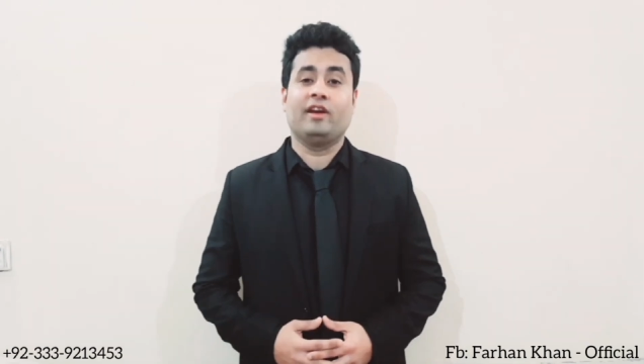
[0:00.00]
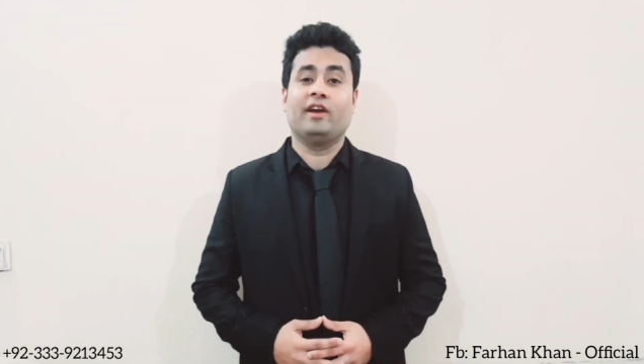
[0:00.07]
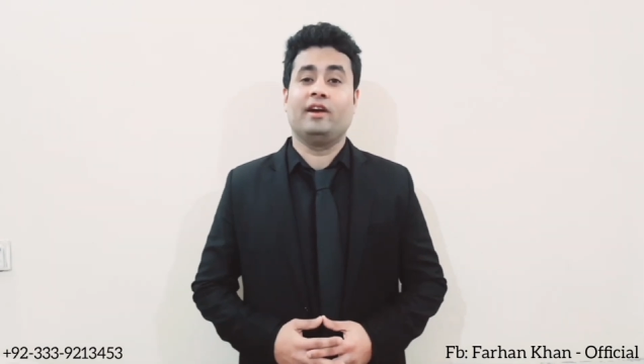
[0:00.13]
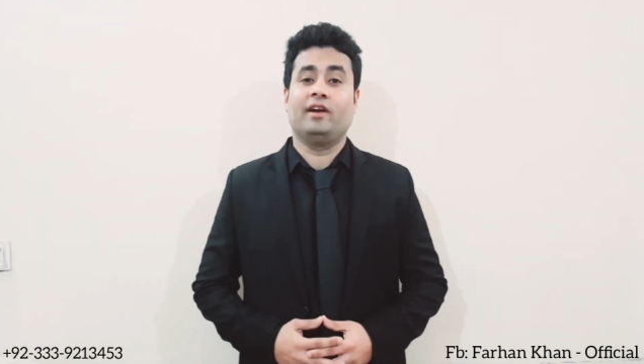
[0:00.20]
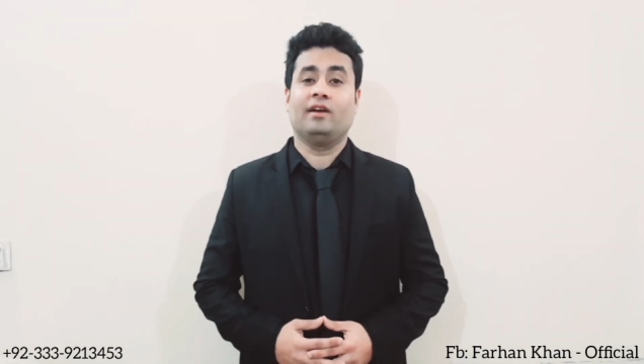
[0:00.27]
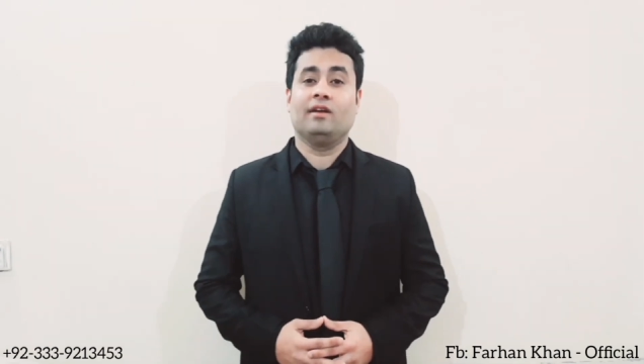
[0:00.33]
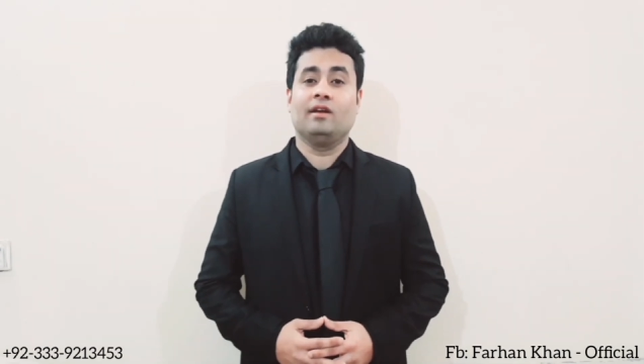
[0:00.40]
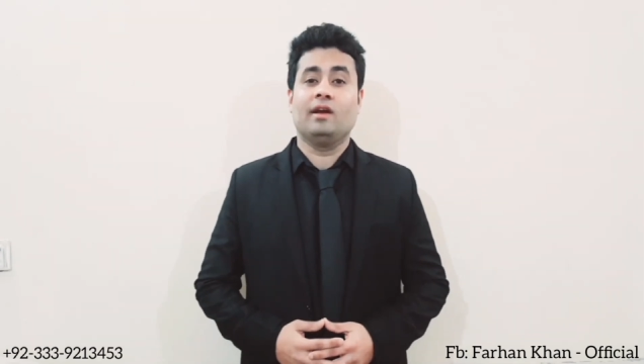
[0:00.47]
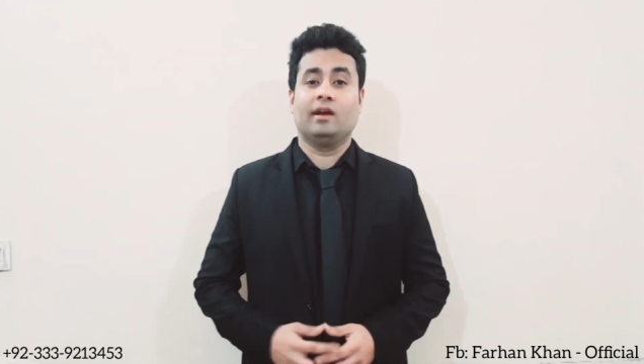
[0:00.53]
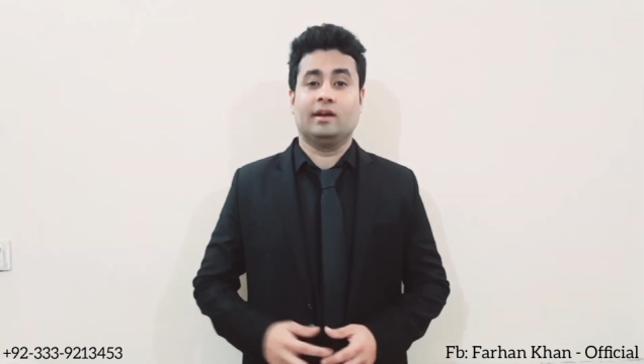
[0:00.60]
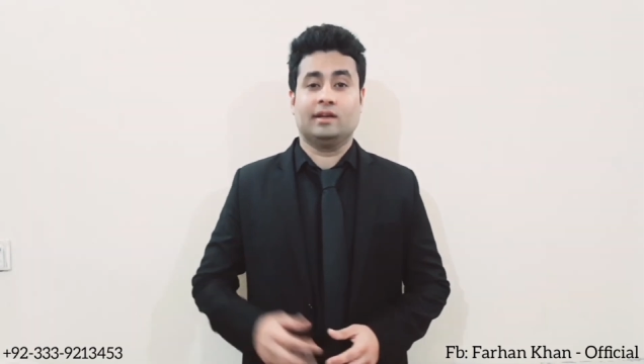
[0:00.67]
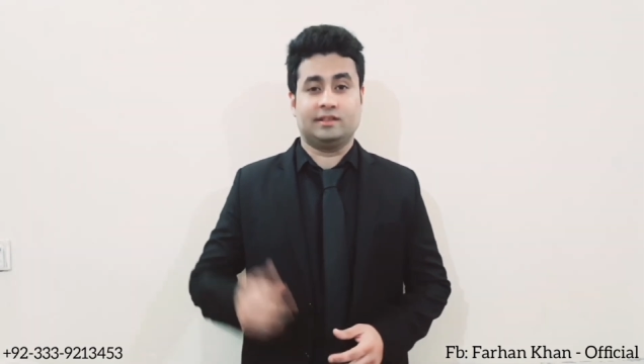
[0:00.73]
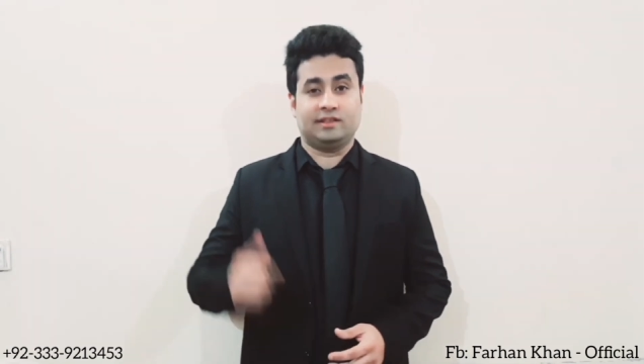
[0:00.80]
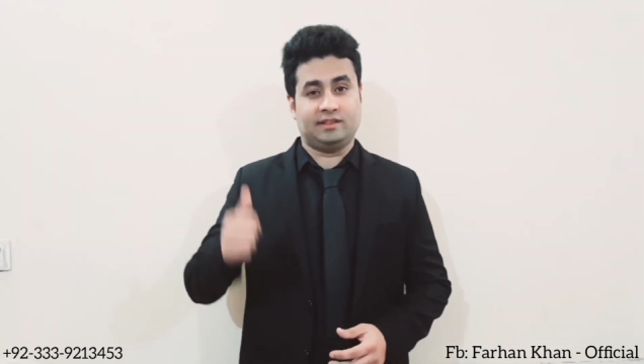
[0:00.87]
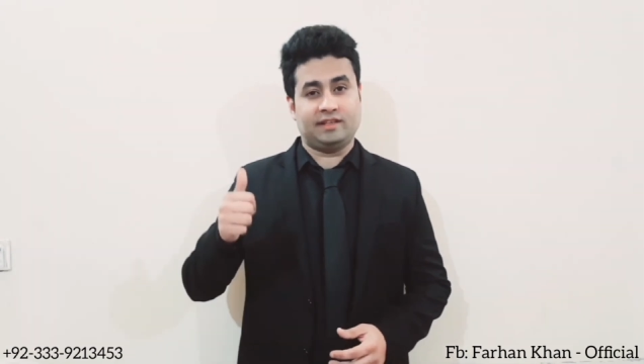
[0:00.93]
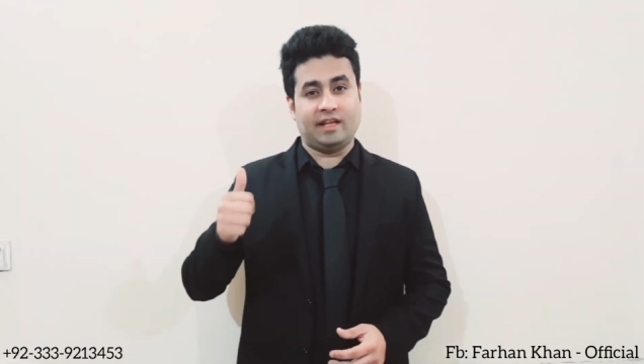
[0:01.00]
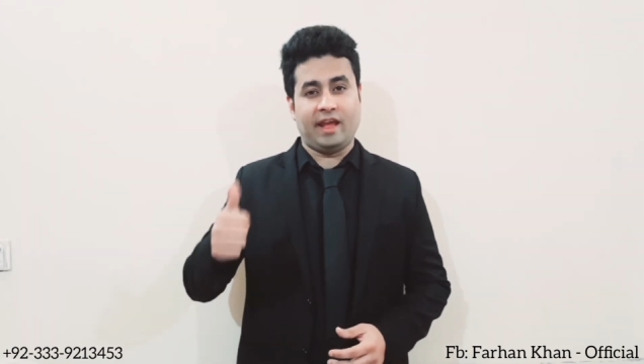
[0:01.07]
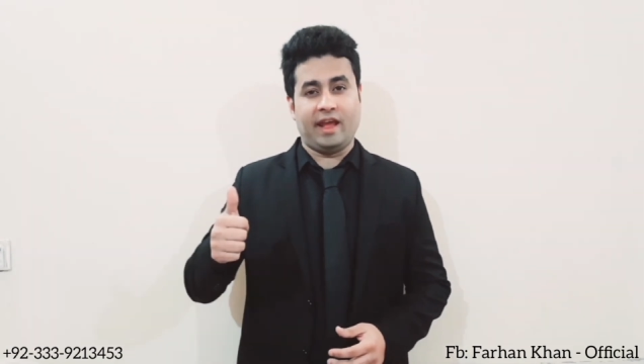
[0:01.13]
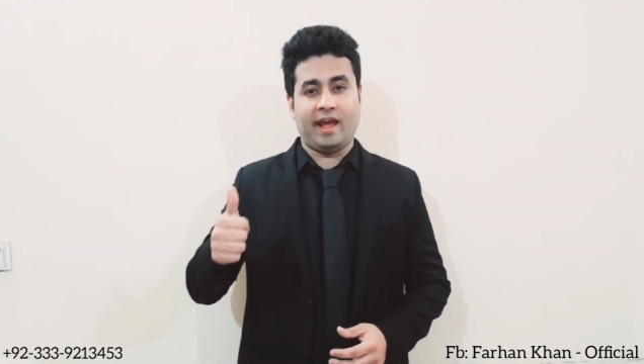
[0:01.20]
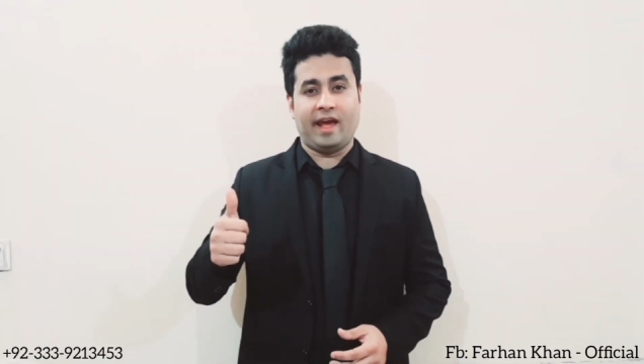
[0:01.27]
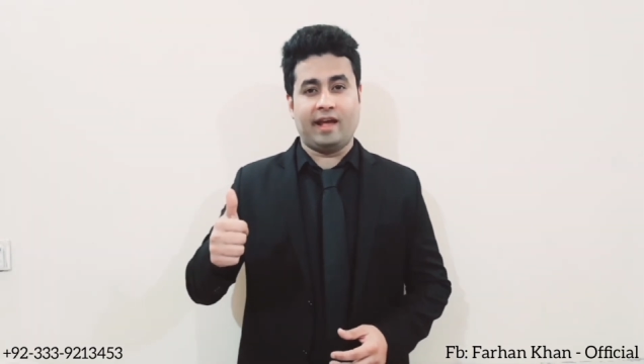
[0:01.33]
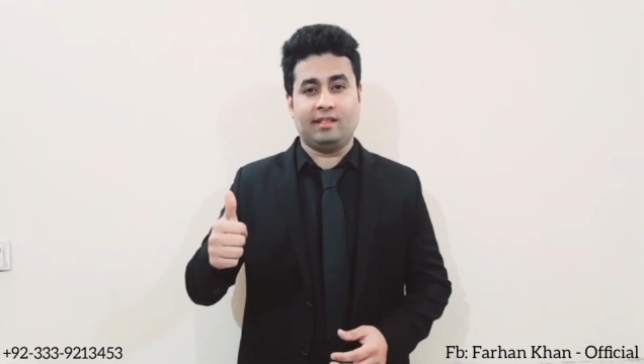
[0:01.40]
Stay healthy.
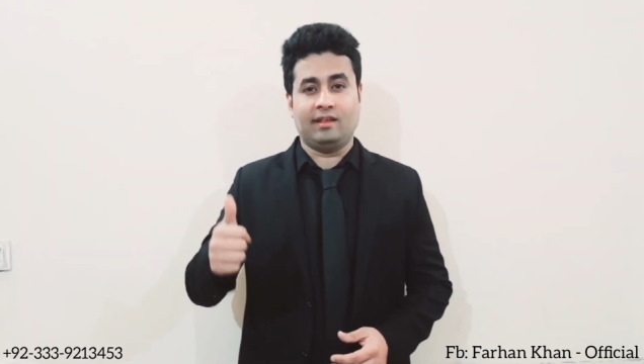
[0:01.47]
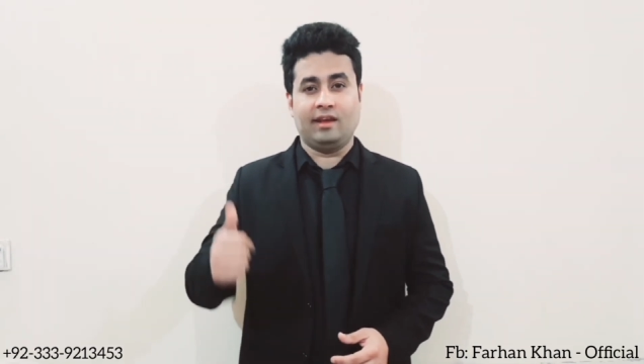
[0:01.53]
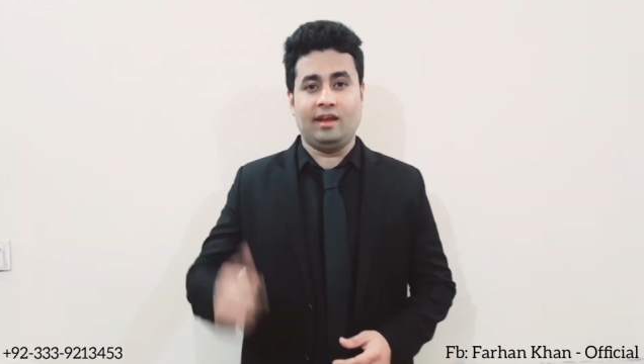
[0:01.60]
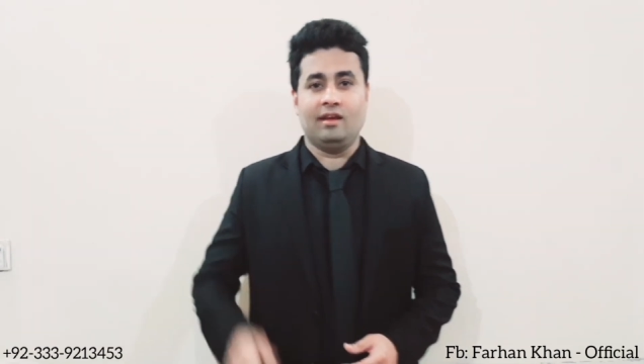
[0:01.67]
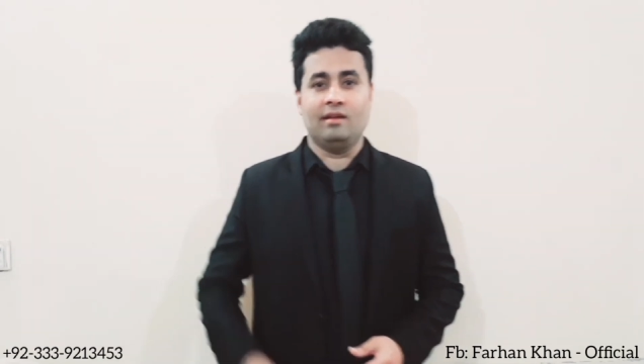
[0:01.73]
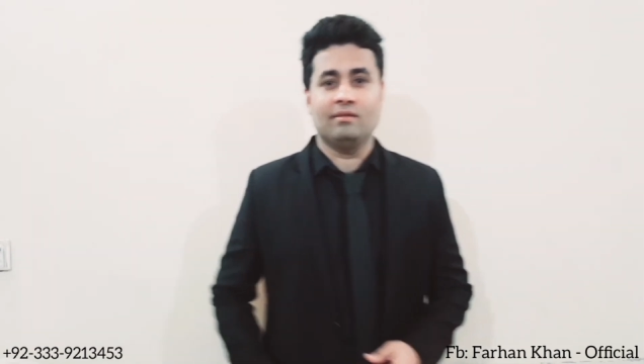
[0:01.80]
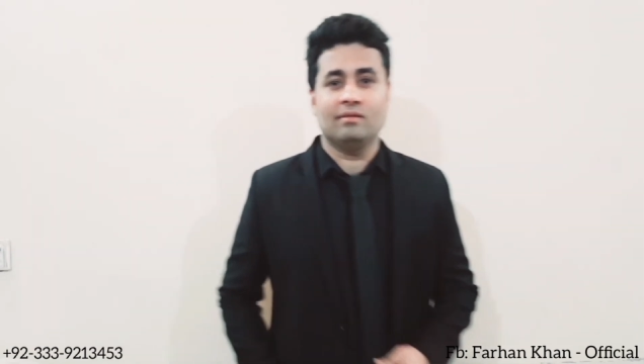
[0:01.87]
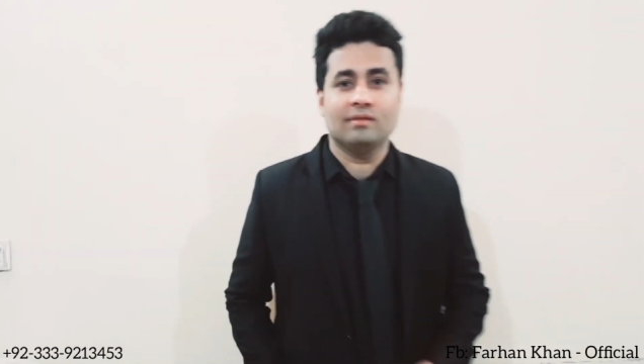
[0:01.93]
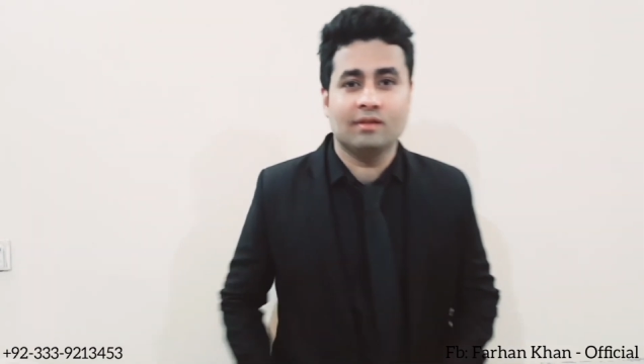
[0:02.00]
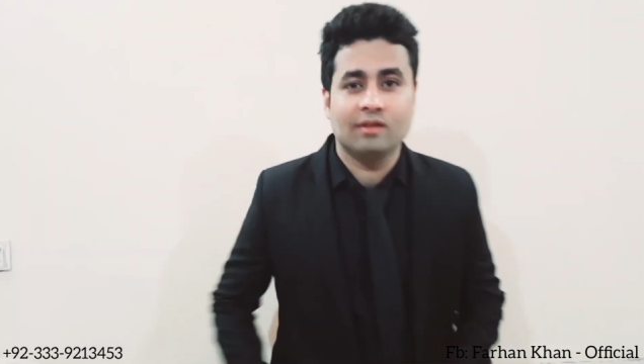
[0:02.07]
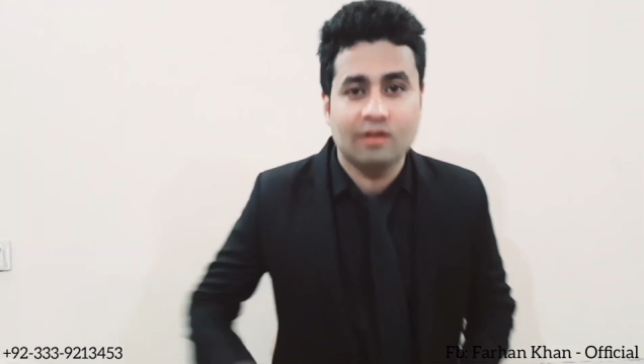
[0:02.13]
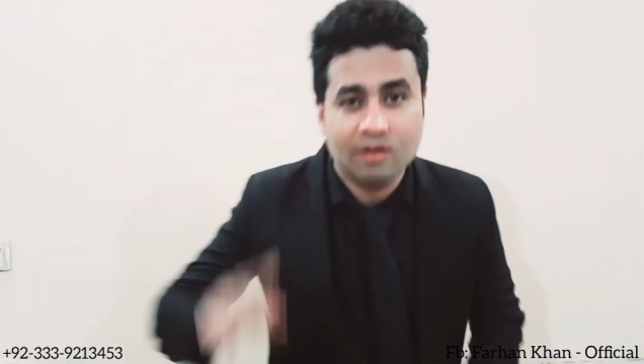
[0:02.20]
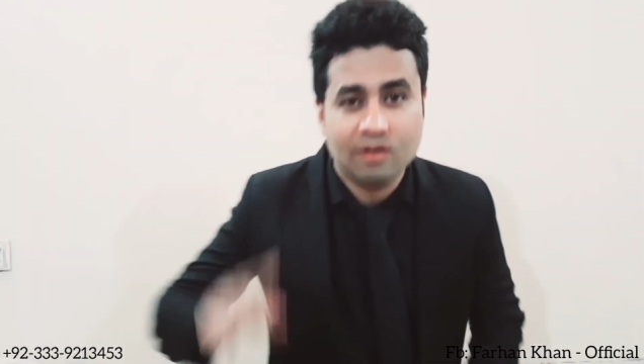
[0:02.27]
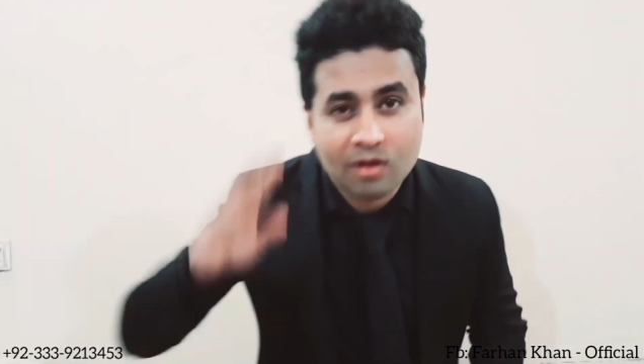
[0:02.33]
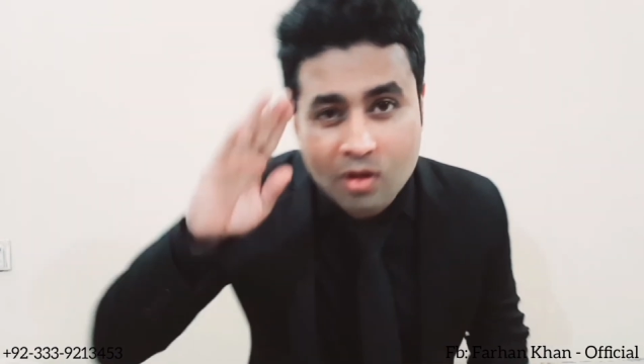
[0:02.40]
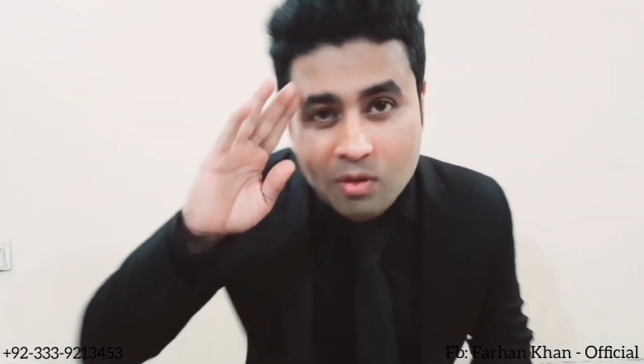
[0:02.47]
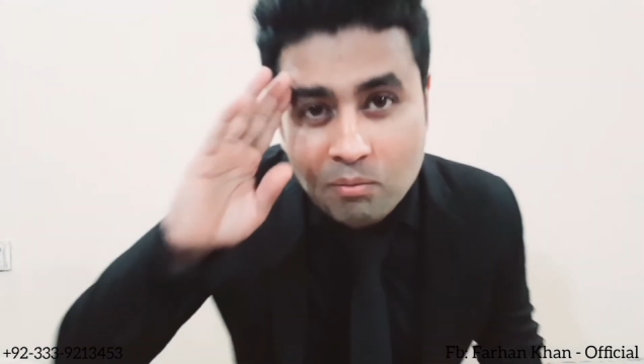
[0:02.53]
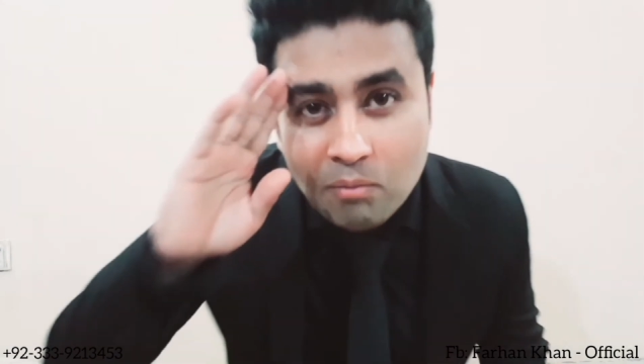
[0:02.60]
Bye.